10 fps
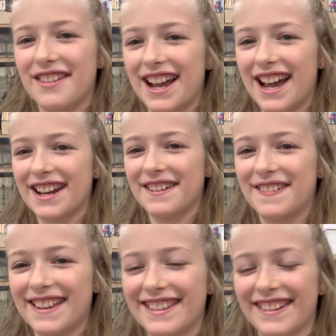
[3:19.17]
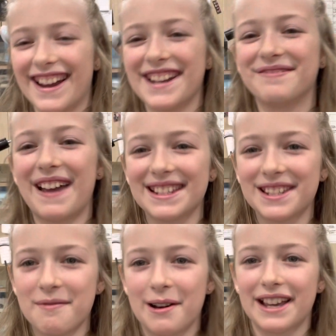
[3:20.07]
we had a fifth grade
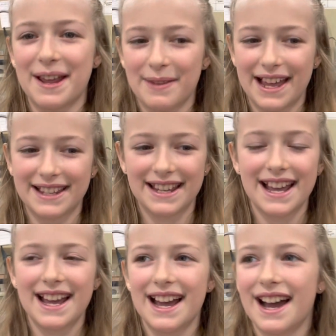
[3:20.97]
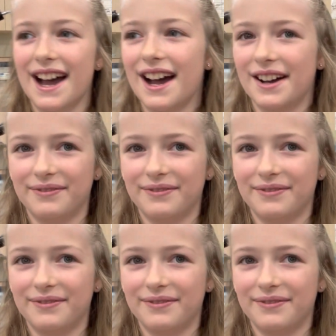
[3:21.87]
basketball game last uh,